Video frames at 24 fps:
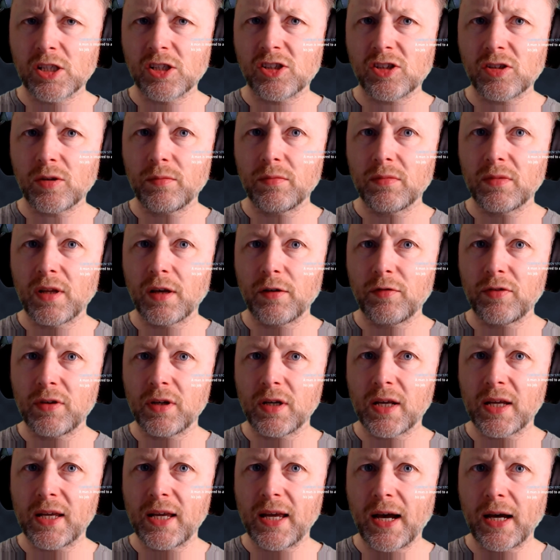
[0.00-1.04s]
There's something
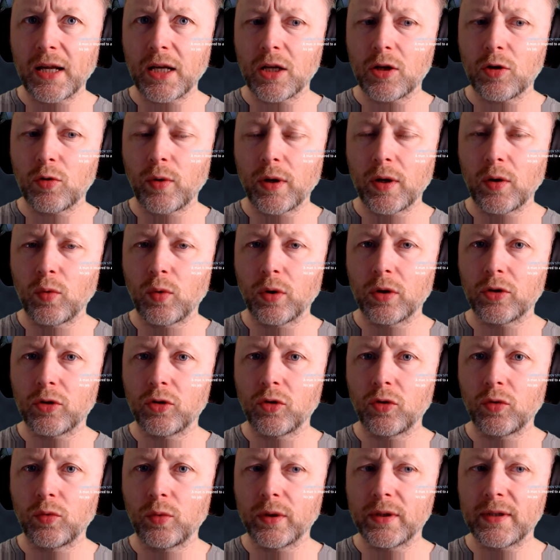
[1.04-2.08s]
different he can't quite
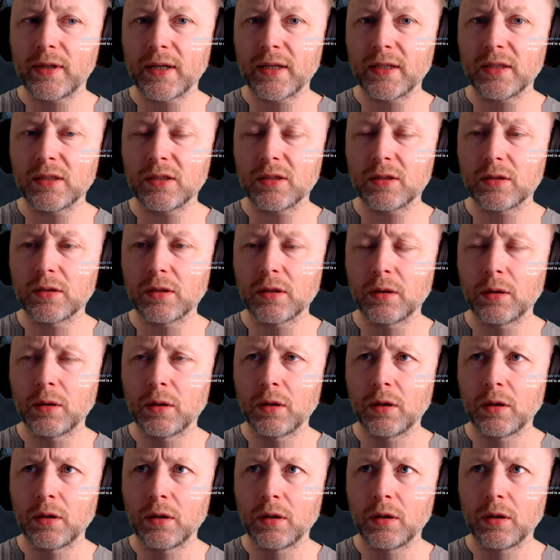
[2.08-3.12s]
work out what it is.
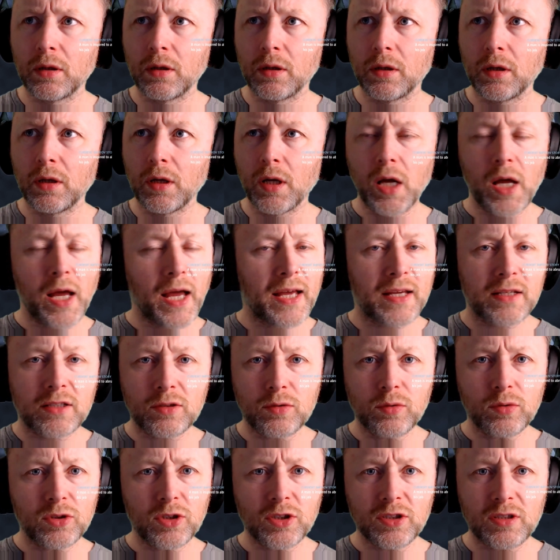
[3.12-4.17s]

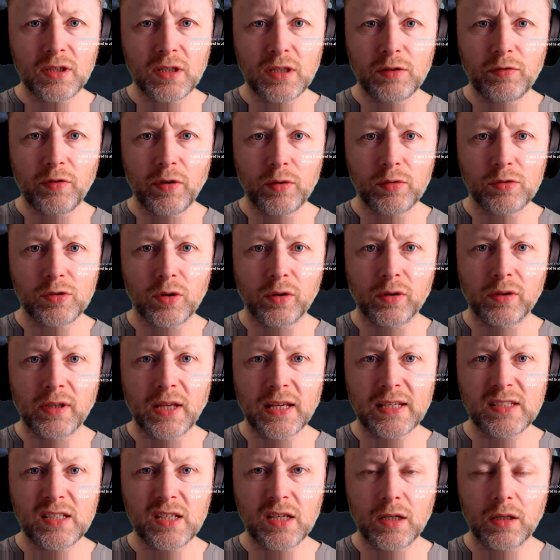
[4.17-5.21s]
It's not just that he feels all
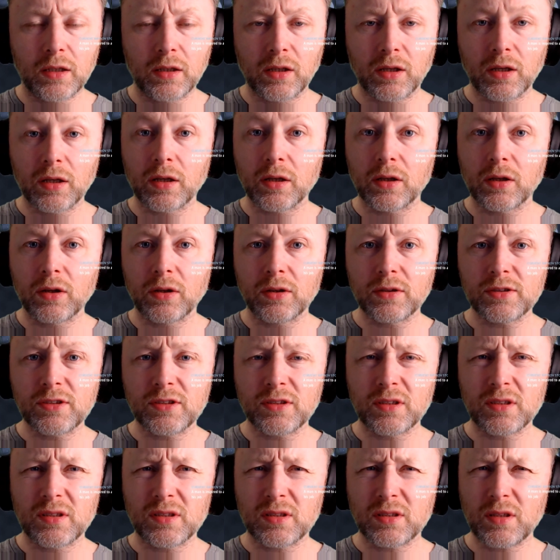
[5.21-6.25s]
dizzy and
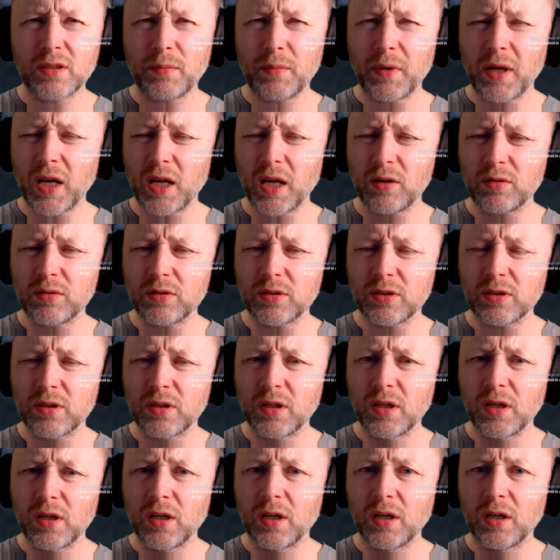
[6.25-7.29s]
concussed, it's something
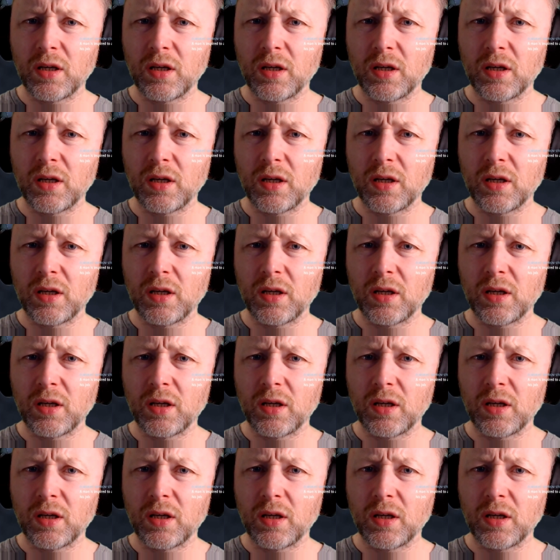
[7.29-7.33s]
else.